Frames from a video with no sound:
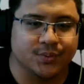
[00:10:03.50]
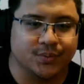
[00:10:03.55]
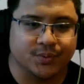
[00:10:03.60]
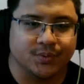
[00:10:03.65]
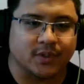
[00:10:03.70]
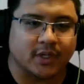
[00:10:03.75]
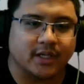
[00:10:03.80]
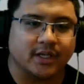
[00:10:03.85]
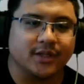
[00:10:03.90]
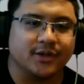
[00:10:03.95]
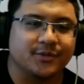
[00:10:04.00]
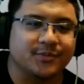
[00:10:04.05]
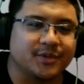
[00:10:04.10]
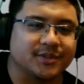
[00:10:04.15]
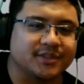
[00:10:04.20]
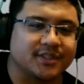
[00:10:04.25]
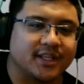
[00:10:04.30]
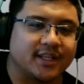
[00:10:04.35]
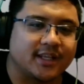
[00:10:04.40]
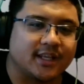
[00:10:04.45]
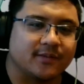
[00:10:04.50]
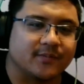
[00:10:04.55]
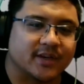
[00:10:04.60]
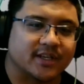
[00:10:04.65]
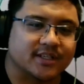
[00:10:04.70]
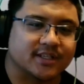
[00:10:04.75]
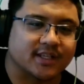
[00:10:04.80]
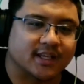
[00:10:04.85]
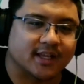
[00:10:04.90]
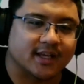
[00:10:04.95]
Nani o motte
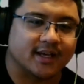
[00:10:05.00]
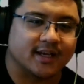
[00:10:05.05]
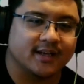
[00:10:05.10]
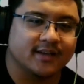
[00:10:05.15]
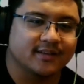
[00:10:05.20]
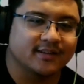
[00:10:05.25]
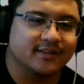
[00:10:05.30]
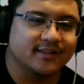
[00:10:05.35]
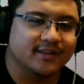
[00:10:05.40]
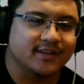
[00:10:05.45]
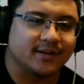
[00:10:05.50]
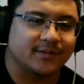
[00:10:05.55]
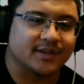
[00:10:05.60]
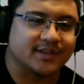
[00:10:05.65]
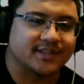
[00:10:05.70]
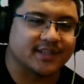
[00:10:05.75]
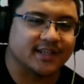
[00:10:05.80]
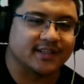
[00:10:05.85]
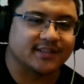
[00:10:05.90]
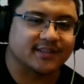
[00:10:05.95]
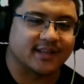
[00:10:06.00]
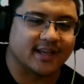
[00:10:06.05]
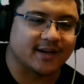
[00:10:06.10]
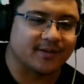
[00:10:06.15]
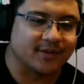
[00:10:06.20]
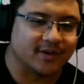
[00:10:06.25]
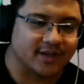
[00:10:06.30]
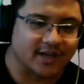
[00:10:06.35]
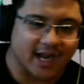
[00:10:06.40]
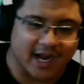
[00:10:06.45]
ikimashita ka? I want to say it's that
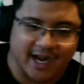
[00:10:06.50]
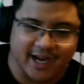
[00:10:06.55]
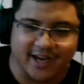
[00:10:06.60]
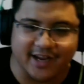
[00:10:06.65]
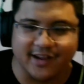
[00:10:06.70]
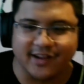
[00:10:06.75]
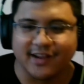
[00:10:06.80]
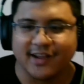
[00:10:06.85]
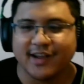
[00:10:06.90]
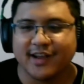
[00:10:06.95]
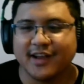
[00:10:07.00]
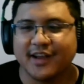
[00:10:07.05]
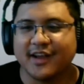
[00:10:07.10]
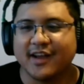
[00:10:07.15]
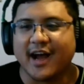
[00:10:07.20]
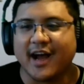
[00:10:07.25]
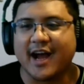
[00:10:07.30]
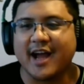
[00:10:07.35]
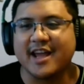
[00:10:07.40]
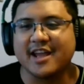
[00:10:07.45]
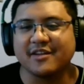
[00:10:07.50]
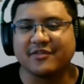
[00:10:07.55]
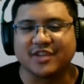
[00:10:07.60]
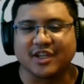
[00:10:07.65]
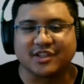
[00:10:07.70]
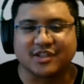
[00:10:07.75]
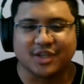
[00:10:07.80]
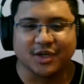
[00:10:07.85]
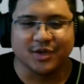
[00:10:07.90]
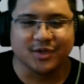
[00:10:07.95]
one. I have
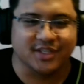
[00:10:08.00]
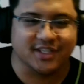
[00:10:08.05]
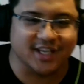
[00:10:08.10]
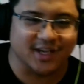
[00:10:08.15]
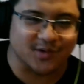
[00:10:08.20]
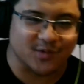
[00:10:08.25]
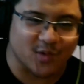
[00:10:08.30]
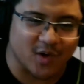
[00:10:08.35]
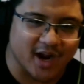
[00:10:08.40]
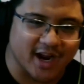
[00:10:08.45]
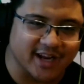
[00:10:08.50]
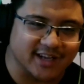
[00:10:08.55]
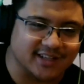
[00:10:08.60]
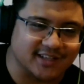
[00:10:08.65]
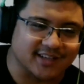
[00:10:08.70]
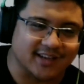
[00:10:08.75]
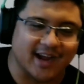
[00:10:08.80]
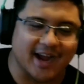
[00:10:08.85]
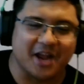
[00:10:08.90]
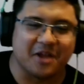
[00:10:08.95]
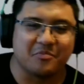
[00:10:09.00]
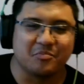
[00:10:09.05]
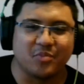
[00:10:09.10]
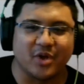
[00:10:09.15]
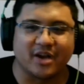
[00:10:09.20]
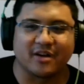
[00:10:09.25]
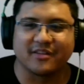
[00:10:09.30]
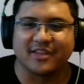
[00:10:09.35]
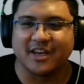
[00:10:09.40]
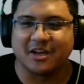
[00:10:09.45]
deduced it right! I am
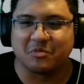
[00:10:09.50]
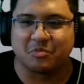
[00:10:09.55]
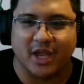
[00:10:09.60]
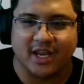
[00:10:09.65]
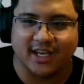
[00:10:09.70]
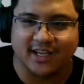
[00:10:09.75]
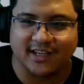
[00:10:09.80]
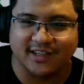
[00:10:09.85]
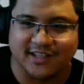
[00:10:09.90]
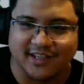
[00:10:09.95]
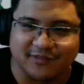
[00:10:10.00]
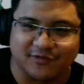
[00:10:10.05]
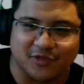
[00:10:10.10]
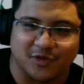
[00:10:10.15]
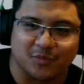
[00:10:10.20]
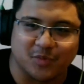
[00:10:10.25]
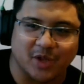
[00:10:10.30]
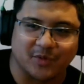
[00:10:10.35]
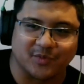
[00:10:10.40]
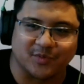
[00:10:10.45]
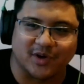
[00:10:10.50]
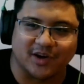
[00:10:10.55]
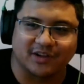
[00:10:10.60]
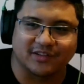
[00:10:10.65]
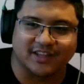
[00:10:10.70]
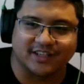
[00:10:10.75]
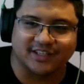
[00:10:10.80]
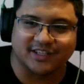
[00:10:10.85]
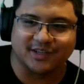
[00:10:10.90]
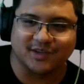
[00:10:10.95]
better than Pennington from Paper Mario
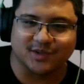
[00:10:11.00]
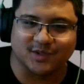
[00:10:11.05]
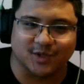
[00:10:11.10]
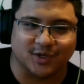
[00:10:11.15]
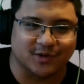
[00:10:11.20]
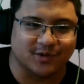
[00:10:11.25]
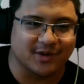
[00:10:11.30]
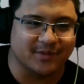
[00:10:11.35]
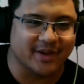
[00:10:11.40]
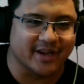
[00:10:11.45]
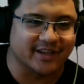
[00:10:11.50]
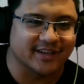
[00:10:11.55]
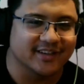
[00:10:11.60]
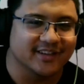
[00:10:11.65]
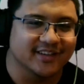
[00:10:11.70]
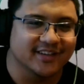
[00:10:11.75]
Thousand Year Door Remake!